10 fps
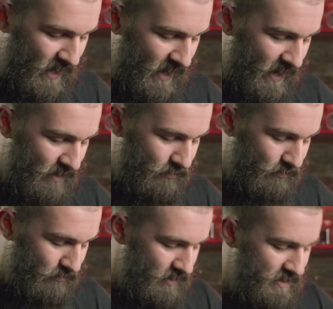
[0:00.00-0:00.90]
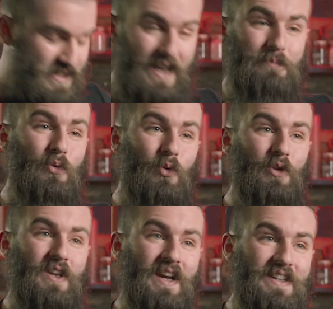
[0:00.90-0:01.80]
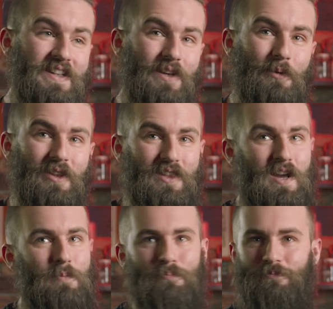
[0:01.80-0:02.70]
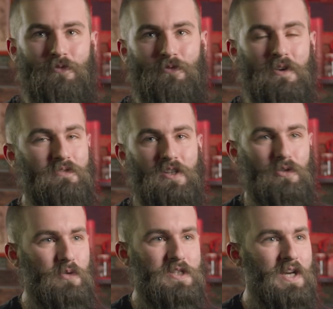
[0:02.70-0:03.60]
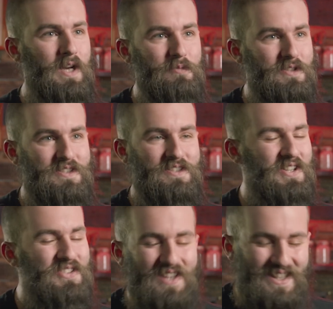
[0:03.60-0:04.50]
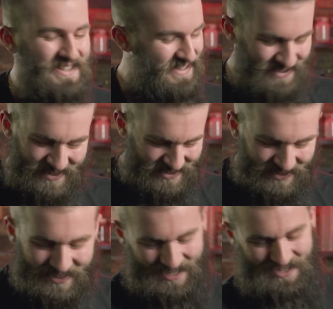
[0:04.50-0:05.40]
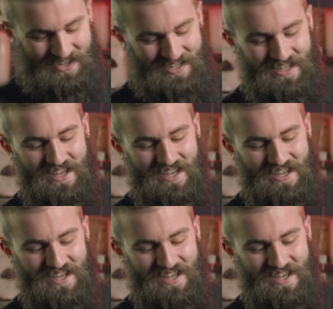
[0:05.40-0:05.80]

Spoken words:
I have a Deadpool that I did on my thigh 53 times and still not good.